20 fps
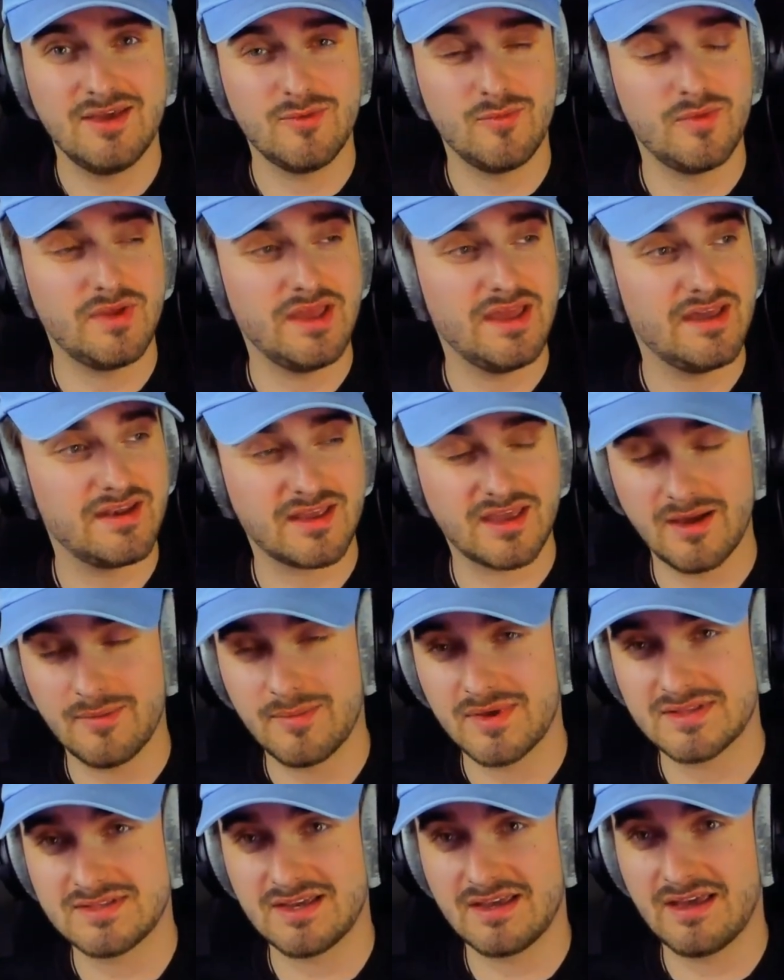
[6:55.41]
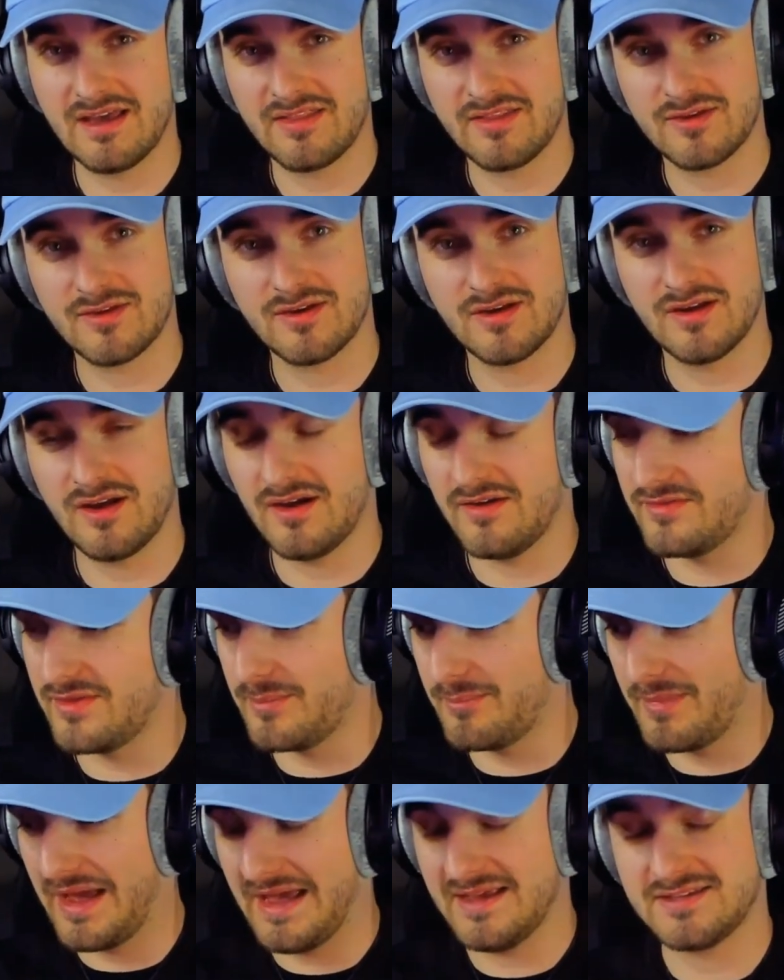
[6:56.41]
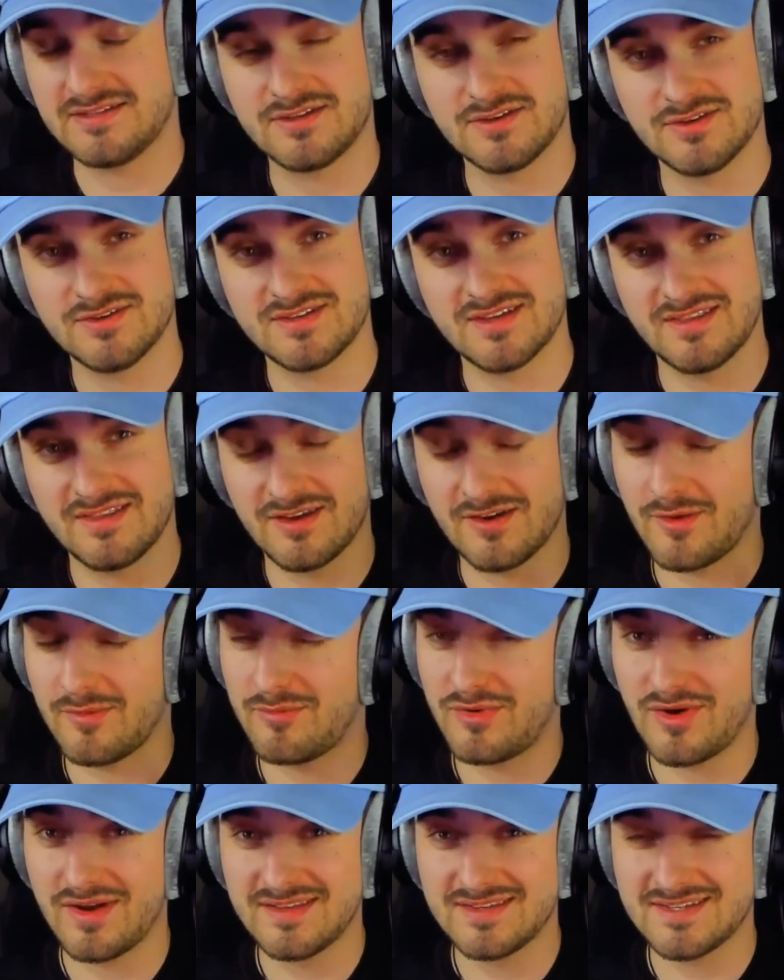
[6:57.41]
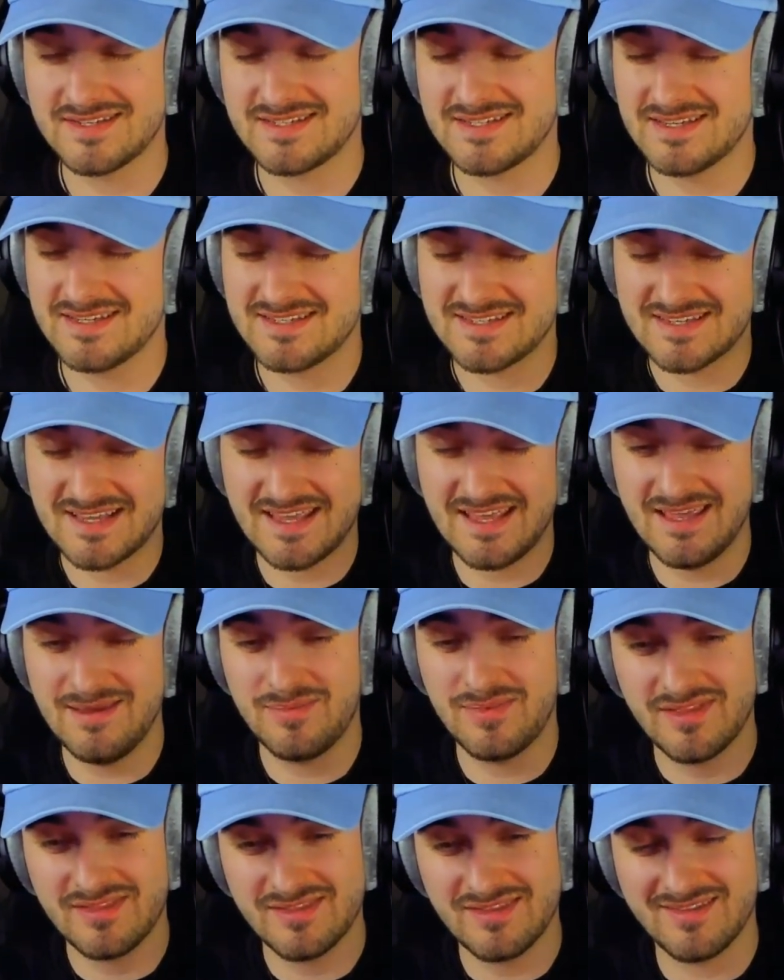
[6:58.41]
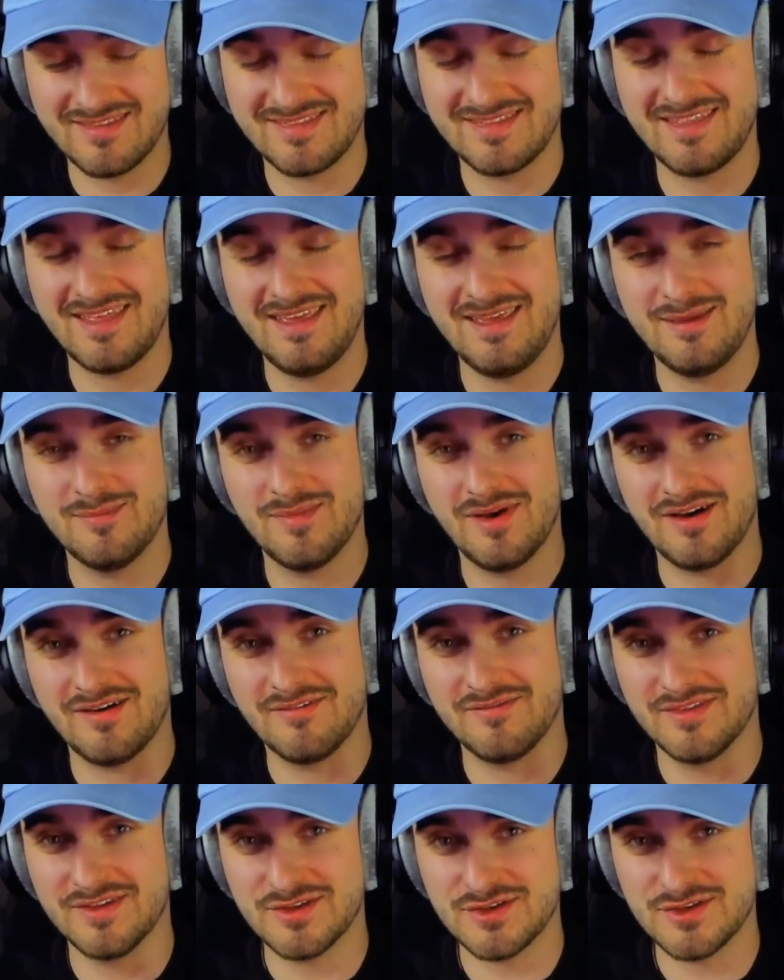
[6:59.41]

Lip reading: We had a coming together of the masters and their apprentices, keeping the theme of the